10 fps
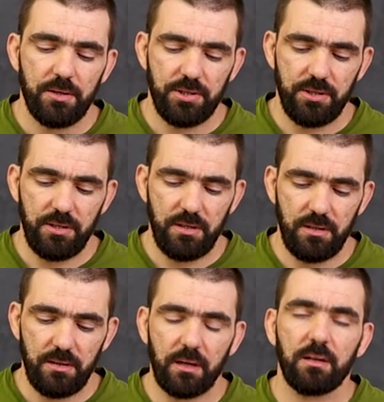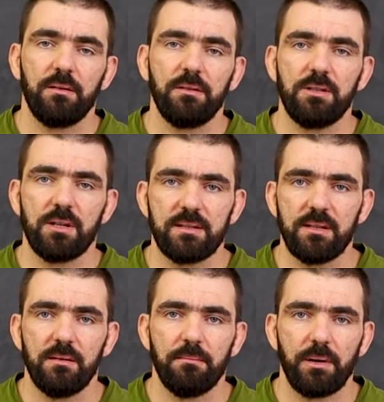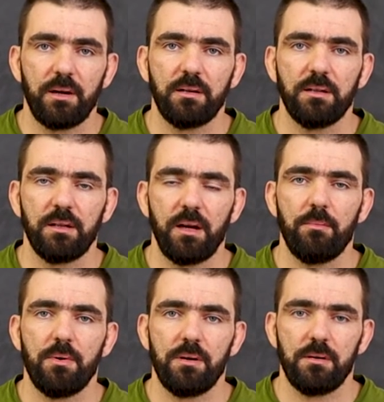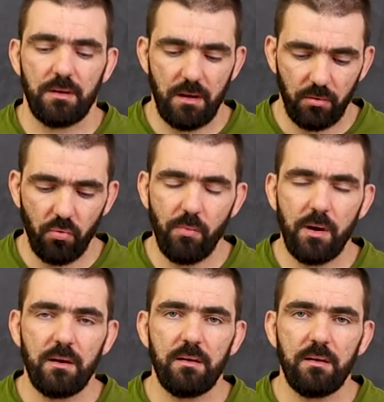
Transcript: And if I try to put the cream on the sides now,